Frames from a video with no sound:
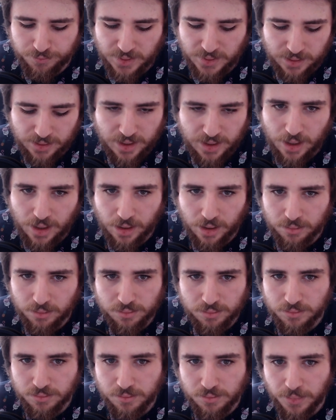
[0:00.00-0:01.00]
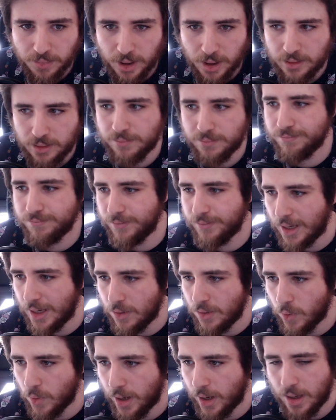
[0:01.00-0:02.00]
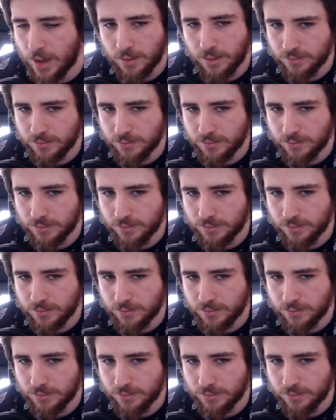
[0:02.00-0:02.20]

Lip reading: thing. But anyway,